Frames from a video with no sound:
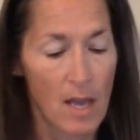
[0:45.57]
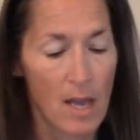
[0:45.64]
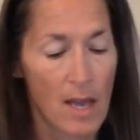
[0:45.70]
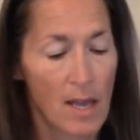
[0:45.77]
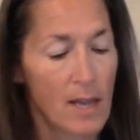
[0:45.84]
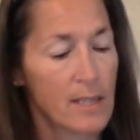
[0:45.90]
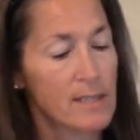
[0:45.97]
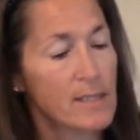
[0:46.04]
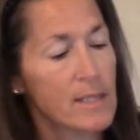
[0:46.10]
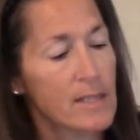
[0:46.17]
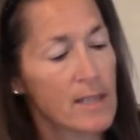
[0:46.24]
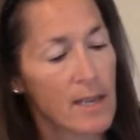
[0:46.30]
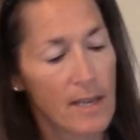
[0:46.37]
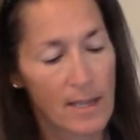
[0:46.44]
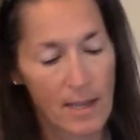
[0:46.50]
And I
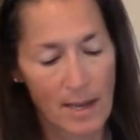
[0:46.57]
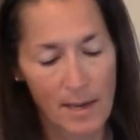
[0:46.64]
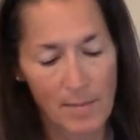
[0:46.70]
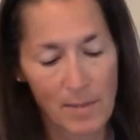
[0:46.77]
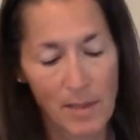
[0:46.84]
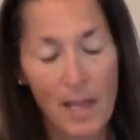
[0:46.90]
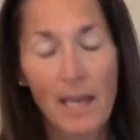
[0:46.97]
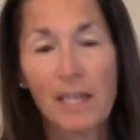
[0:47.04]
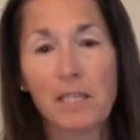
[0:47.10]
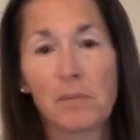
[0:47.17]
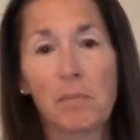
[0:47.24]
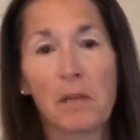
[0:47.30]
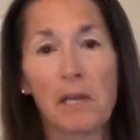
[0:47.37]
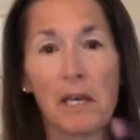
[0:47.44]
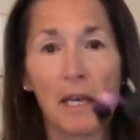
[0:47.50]
see that the light is
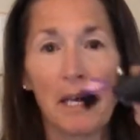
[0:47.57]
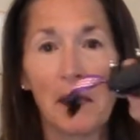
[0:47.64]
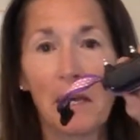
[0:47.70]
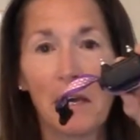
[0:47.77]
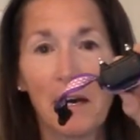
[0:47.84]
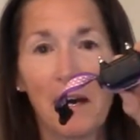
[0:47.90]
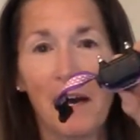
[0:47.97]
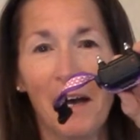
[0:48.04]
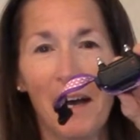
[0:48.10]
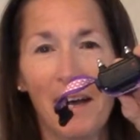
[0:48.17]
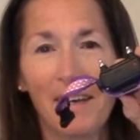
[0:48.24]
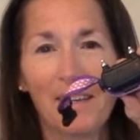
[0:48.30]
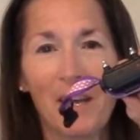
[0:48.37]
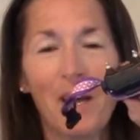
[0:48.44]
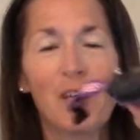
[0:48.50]
blinking,
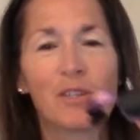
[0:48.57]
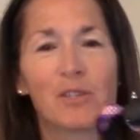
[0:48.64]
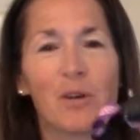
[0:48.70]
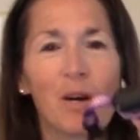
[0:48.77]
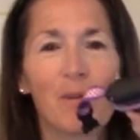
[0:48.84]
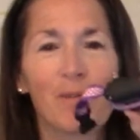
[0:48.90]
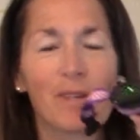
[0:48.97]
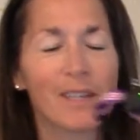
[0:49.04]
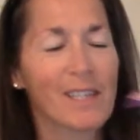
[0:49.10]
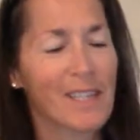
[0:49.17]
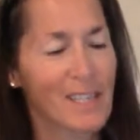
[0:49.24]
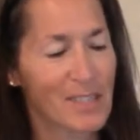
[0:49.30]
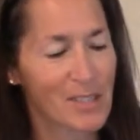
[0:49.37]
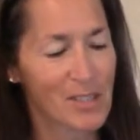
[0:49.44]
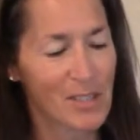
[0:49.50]
so I'm really
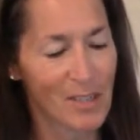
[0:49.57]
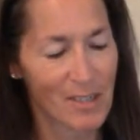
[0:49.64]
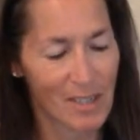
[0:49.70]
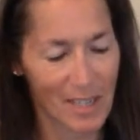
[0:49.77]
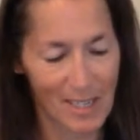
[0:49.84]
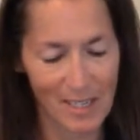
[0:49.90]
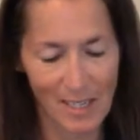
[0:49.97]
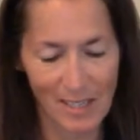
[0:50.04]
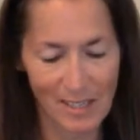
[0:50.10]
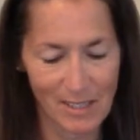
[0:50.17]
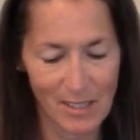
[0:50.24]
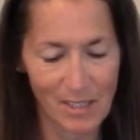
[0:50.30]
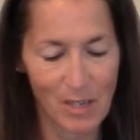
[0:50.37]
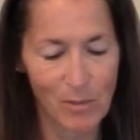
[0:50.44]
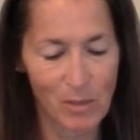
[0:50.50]
going to start
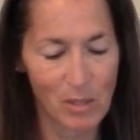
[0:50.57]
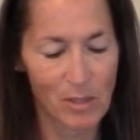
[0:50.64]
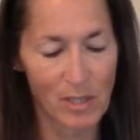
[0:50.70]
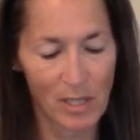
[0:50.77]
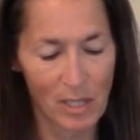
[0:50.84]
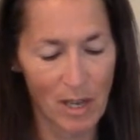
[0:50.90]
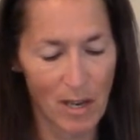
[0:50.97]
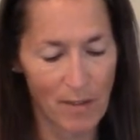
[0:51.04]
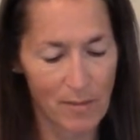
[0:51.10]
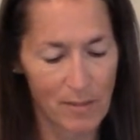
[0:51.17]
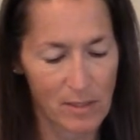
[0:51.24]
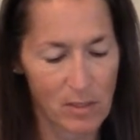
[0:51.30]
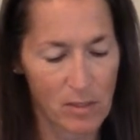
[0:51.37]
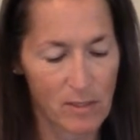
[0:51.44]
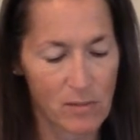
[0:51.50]
with turning it
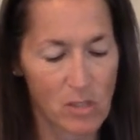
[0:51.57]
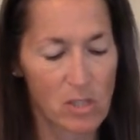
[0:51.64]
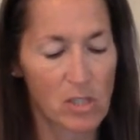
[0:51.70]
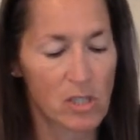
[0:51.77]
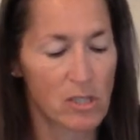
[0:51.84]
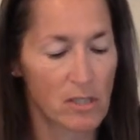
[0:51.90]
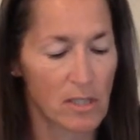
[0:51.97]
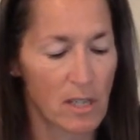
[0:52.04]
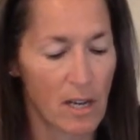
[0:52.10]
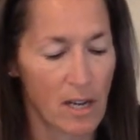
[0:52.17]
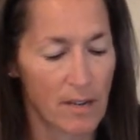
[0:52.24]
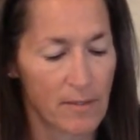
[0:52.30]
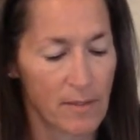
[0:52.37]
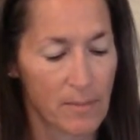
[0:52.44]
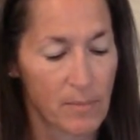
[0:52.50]
off. So I just turned it
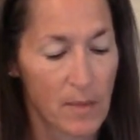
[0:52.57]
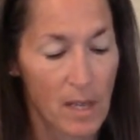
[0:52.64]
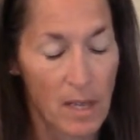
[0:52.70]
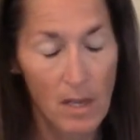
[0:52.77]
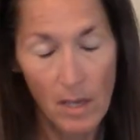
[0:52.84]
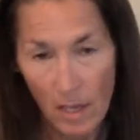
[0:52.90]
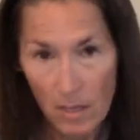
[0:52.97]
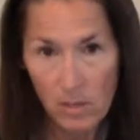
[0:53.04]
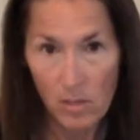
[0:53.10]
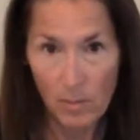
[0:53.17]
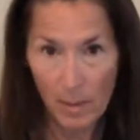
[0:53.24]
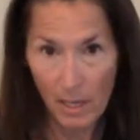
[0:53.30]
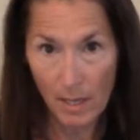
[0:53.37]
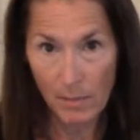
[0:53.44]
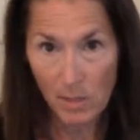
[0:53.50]
off.
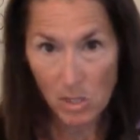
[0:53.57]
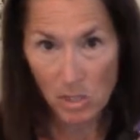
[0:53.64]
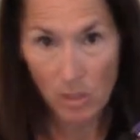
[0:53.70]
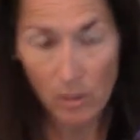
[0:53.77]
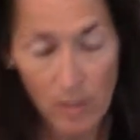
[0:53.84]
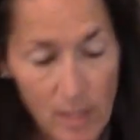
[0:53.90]
But let me show you